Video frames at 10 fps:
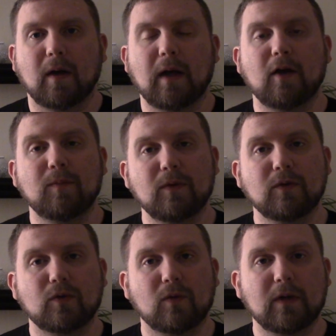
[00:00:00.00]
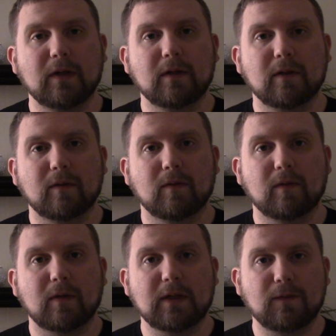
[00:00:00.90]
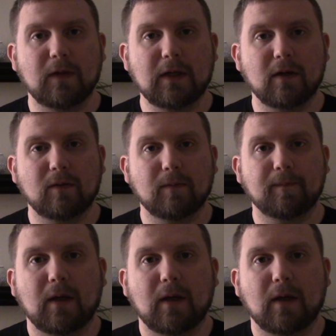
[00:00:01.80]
I hope you enjoy this video.